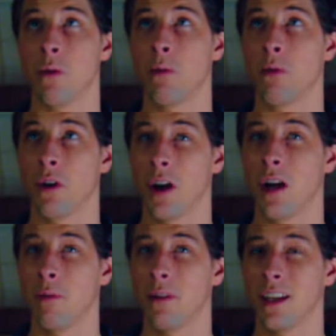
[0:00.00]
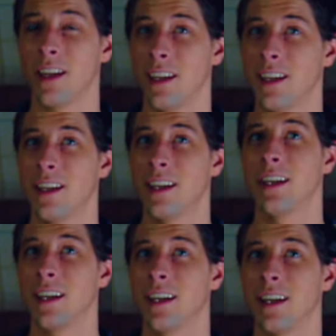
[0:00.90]
will probably,
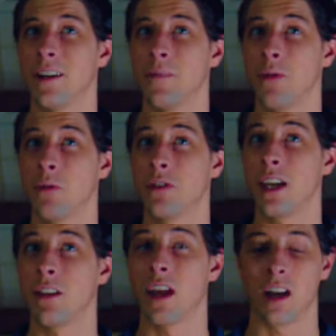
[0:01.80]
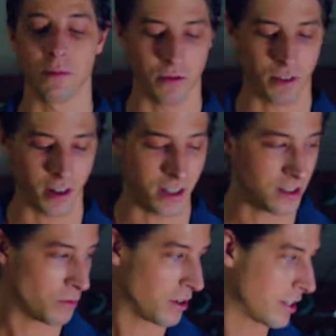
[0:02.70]
yeah, we'll see how the anamorphic
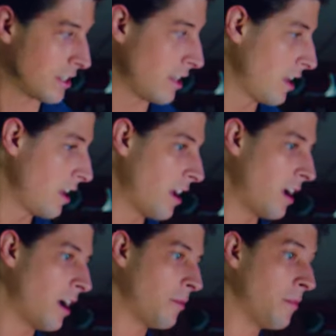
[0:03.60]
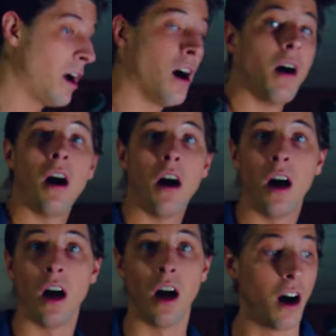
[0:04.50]
lens works. Um,
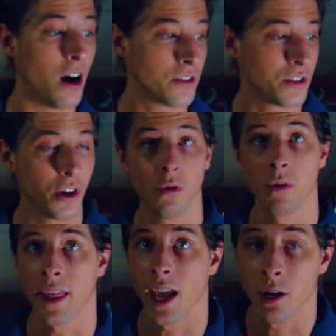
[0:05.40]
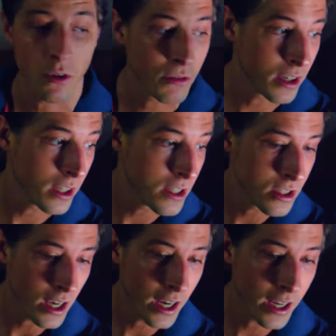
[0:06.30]
also, with the anamorphic
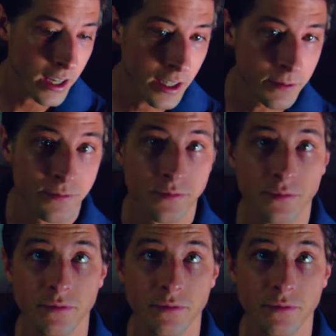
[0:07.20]
lens, I um,